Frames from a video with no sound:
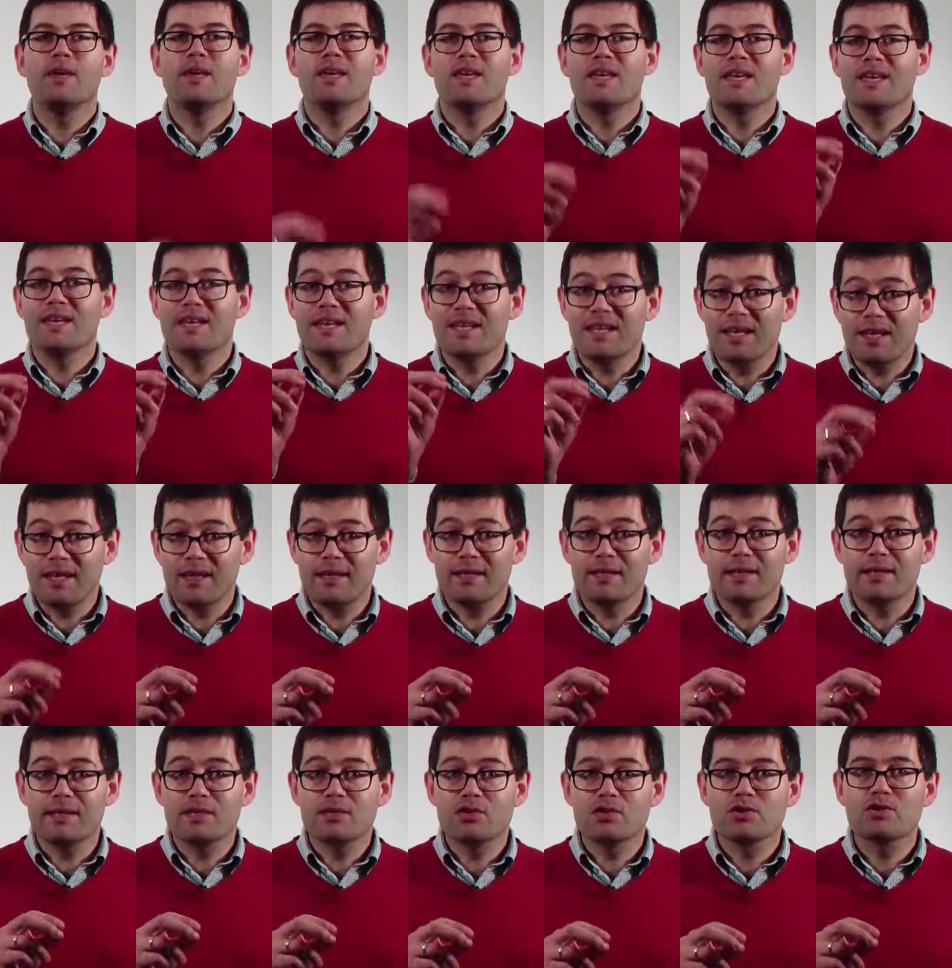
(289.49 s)
In
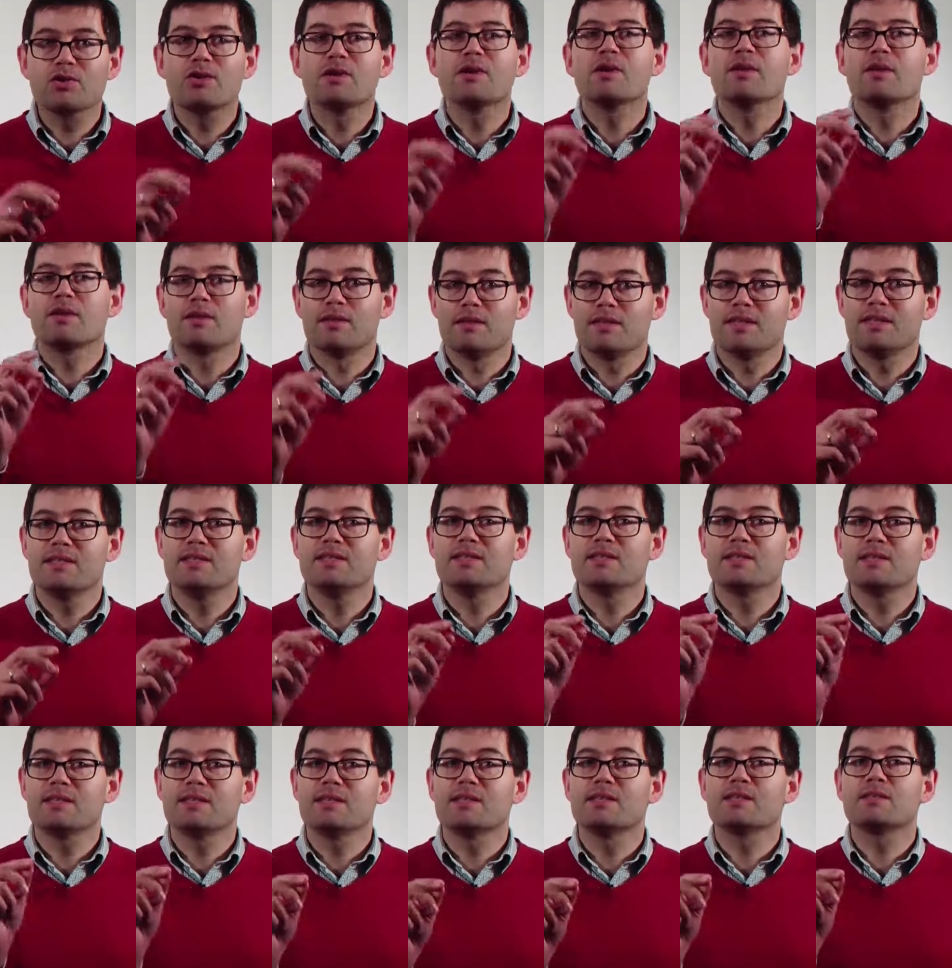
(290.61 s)
English, this
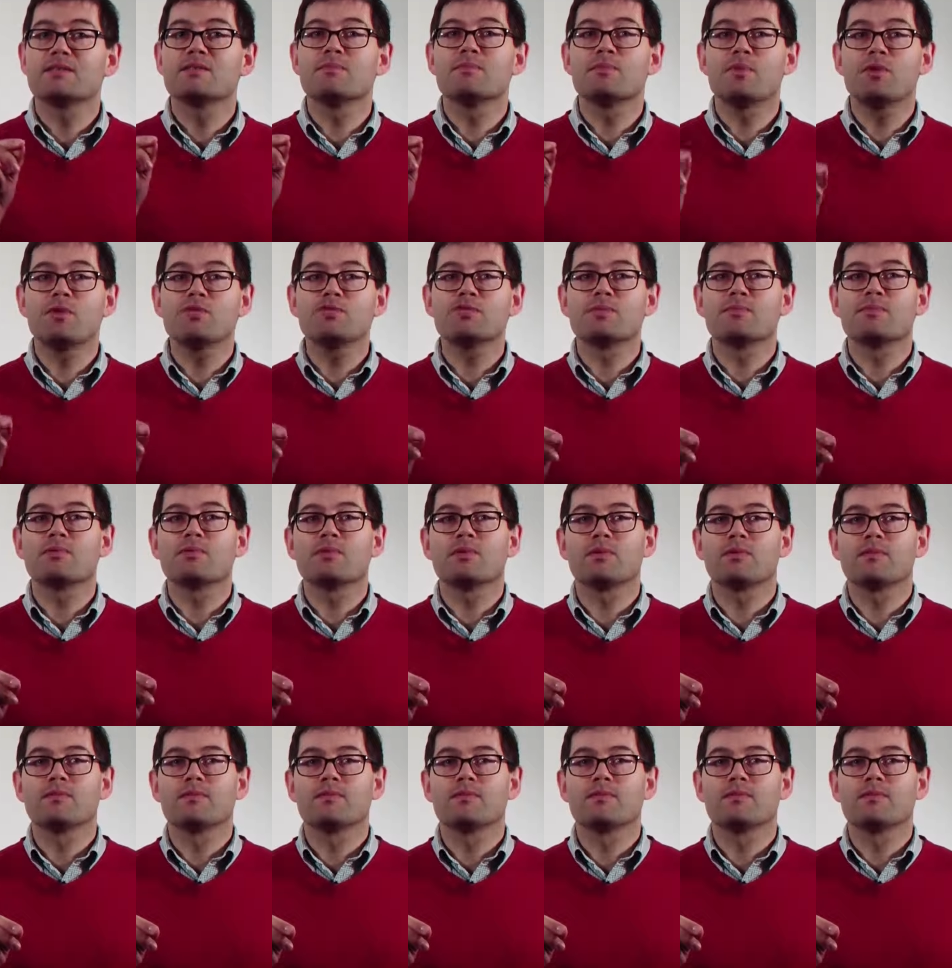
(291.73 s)
is possible.